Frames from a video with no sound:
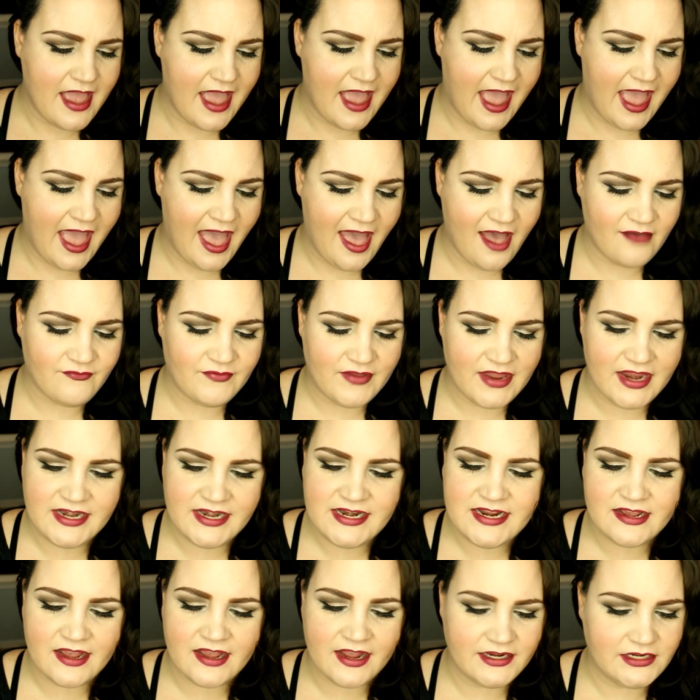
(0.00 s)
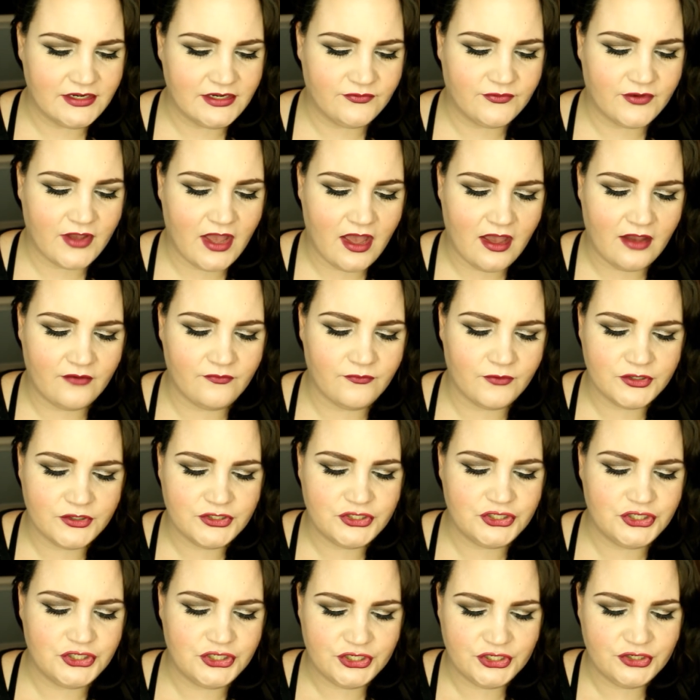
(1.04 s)
have any kind of
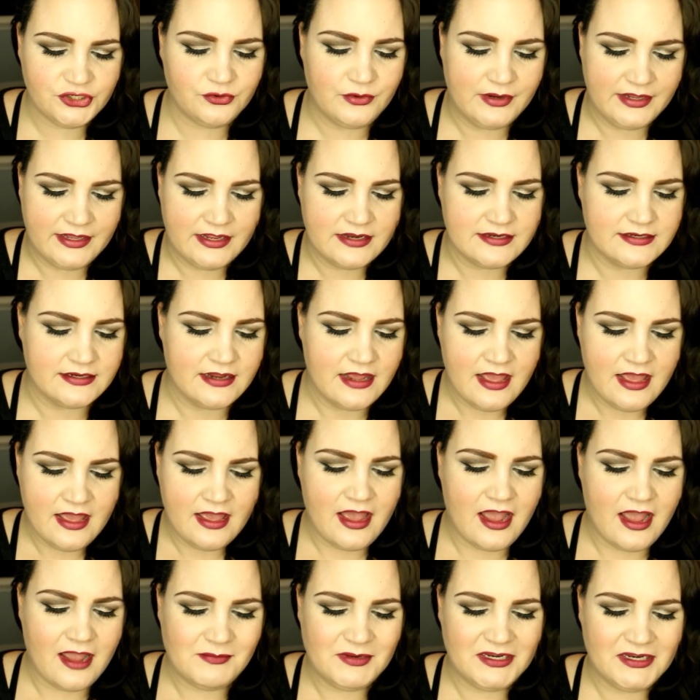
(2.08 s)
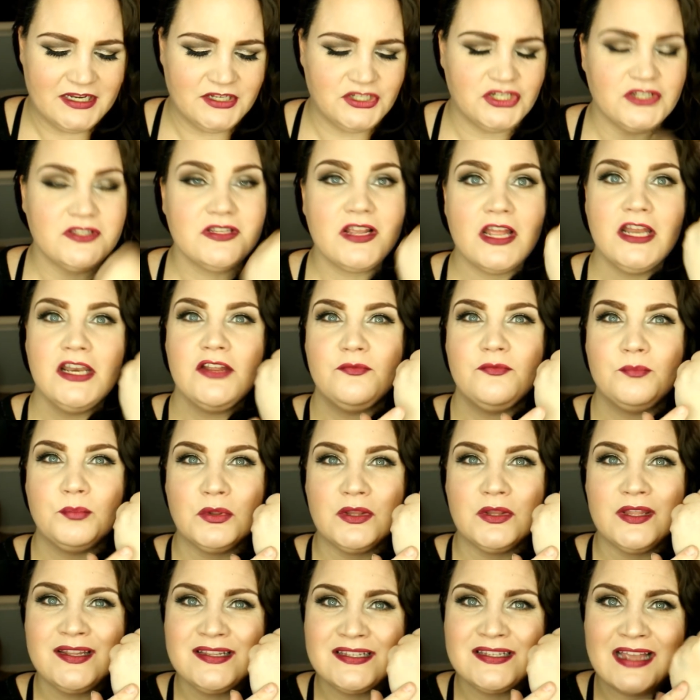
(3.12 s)
coverage to it. I mean, it just kind of
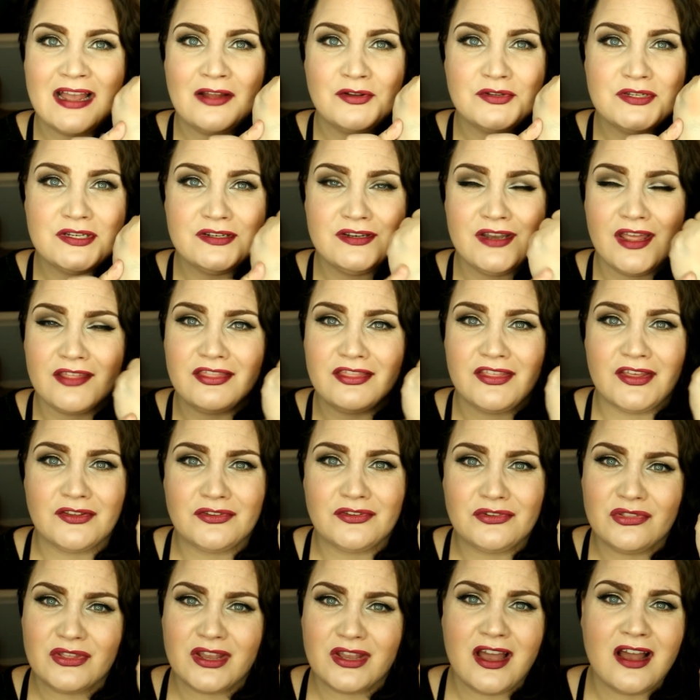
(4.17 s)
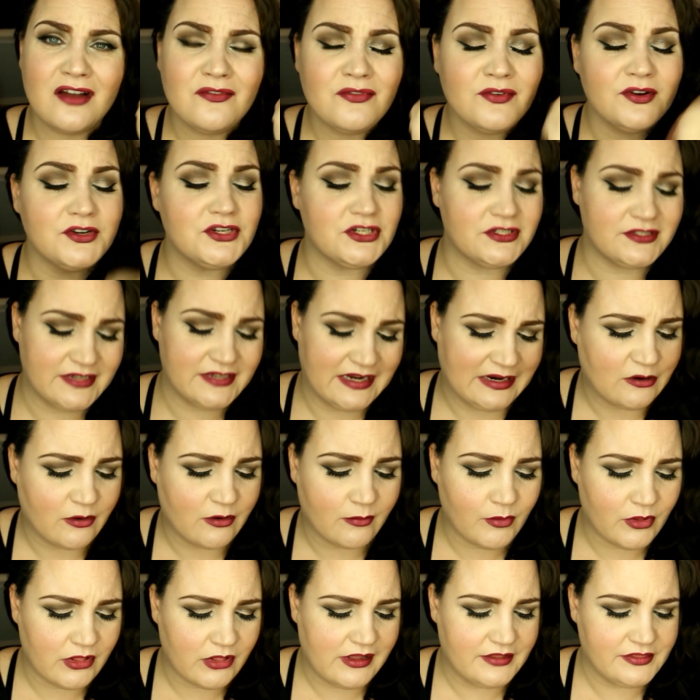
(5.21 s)
blends out to nothing. So the coverage is
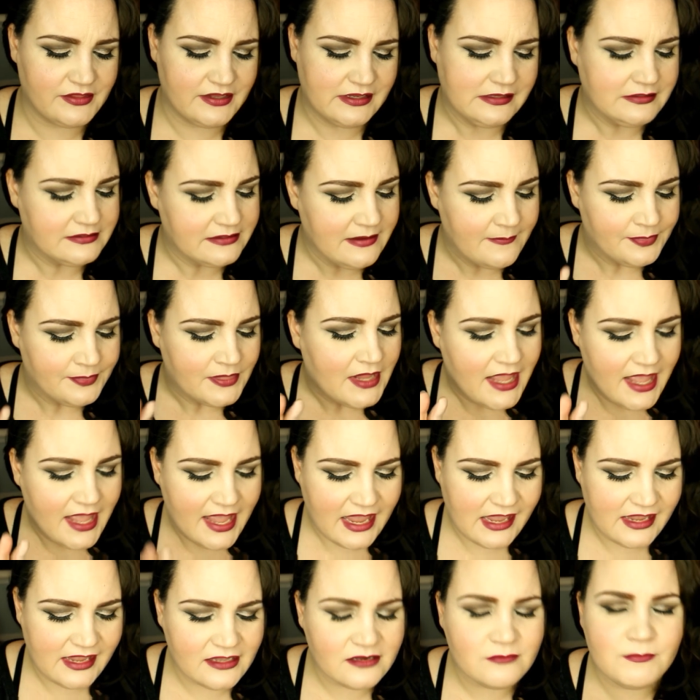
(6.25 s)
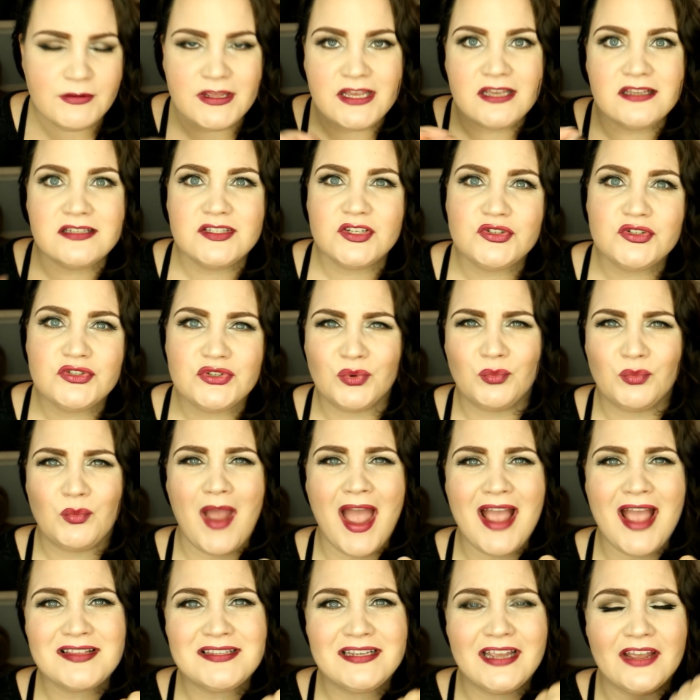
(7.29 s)
terrible on these. And because they're so
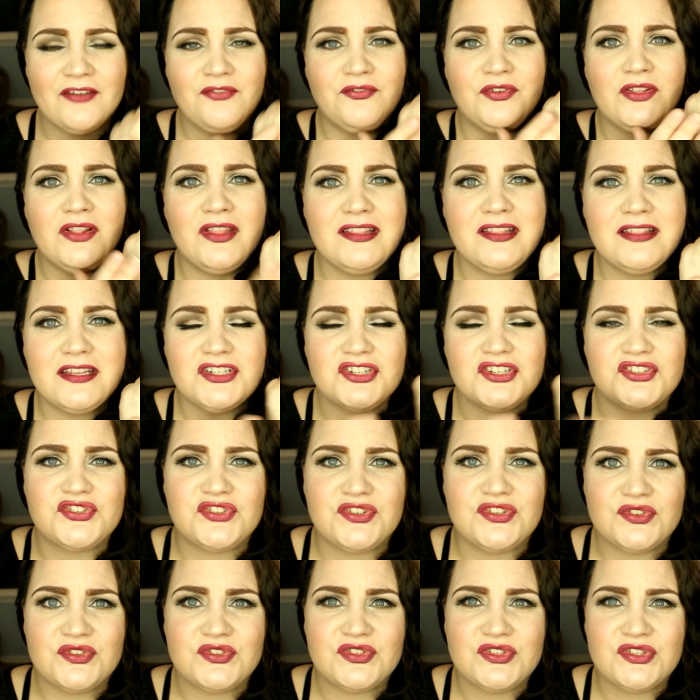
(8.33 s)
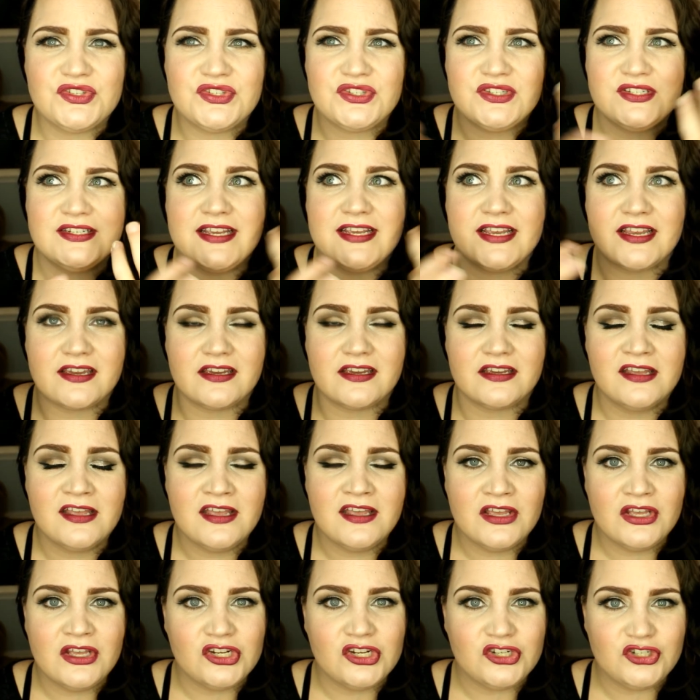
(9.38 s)
waxy, I feel like they just stick
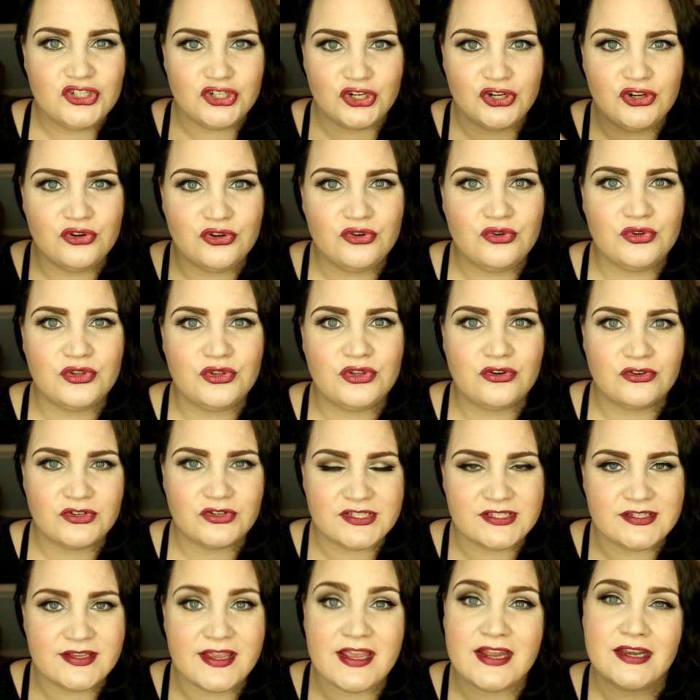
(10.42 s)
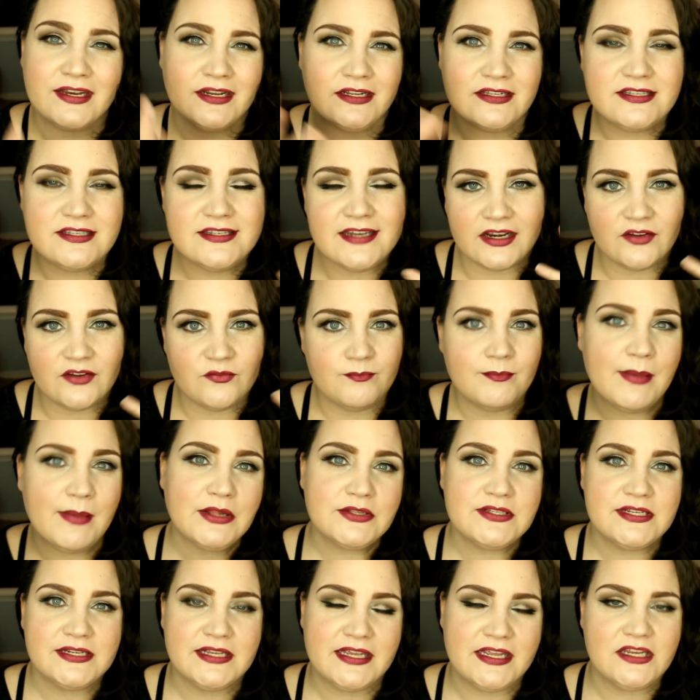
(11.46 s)
to your skin instead of
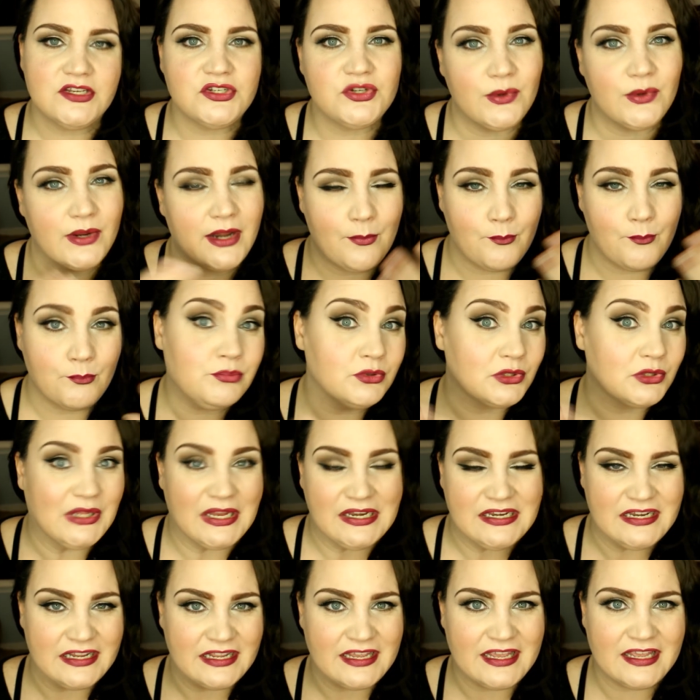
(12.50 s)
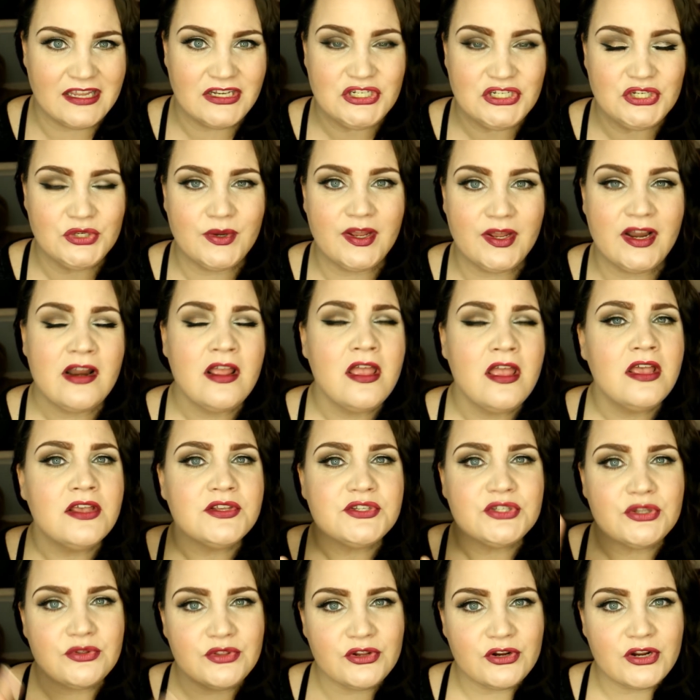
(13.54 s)
melting into it and blending into it.
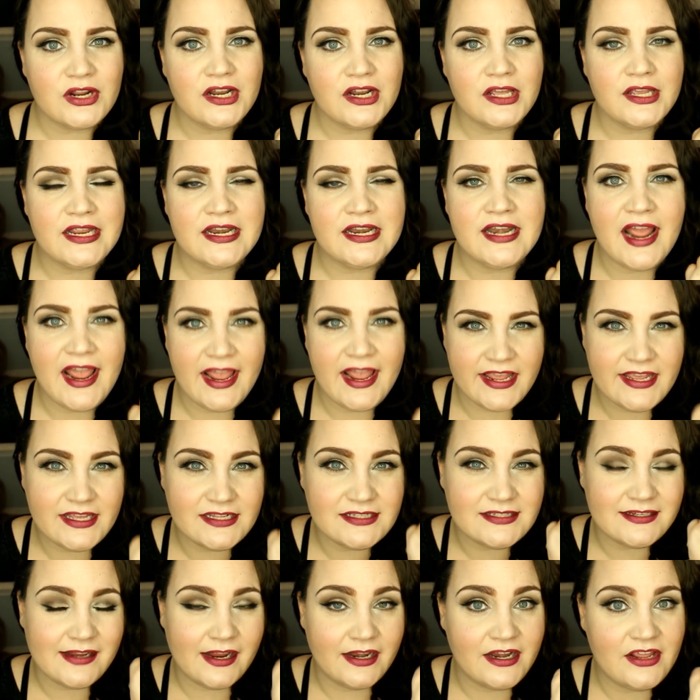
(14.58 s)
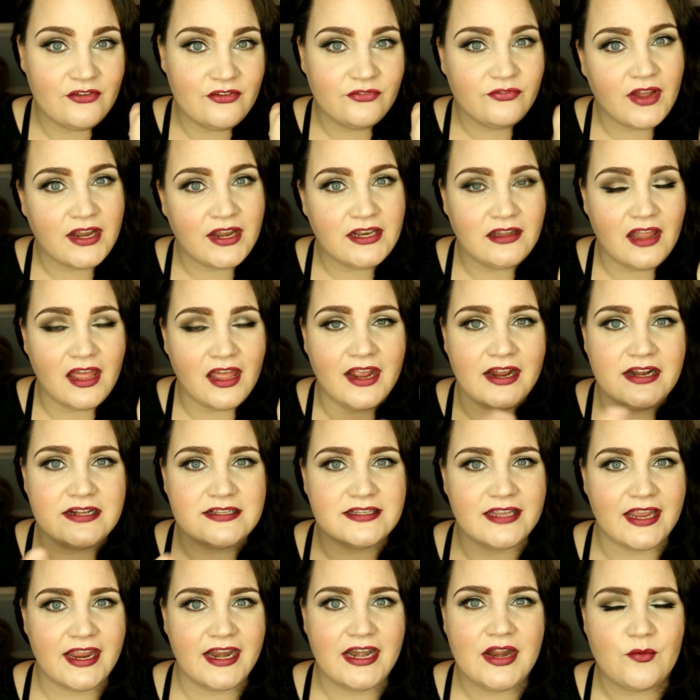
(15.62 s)
So they're gonna enhance any fine
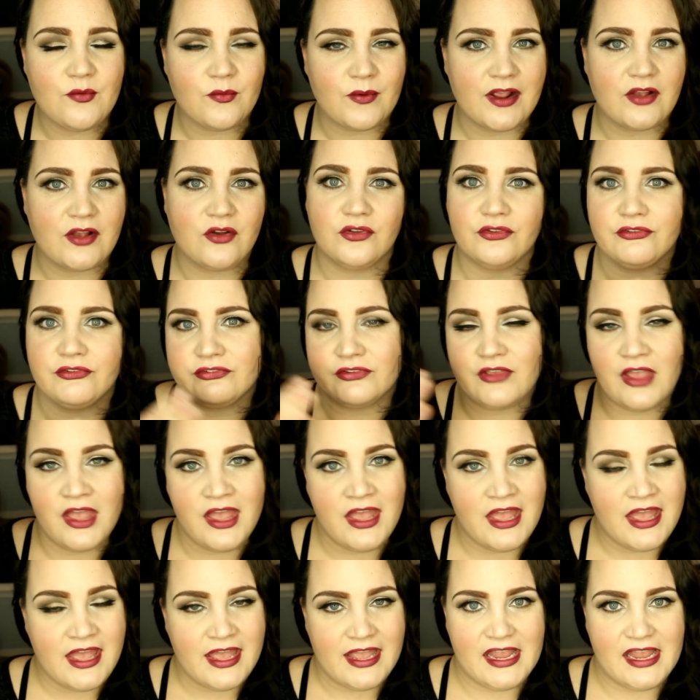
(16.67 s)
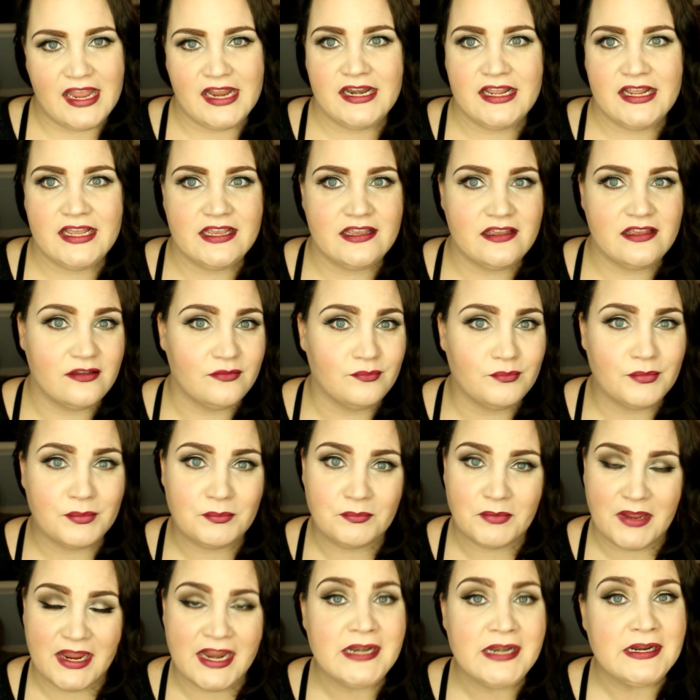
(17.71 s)
lines, any wrinkles, any
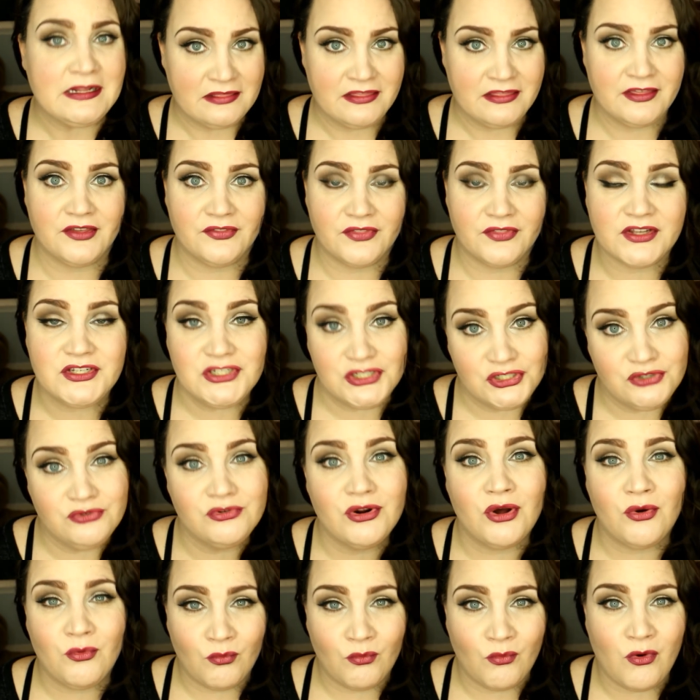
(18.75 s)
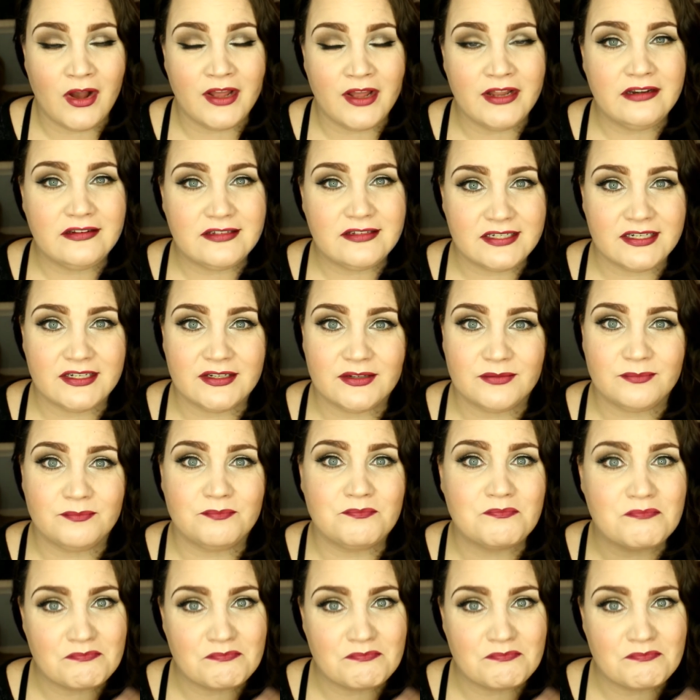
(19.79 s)
anything that you don't want to,